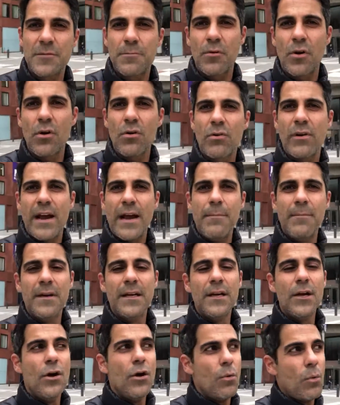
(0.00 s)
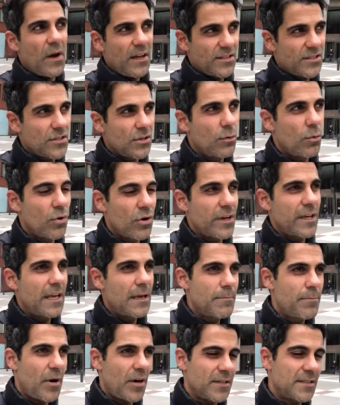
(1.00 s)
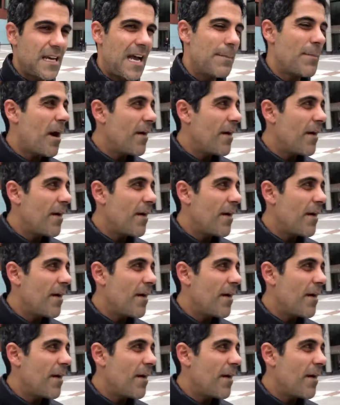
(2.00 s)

program while still working part-time.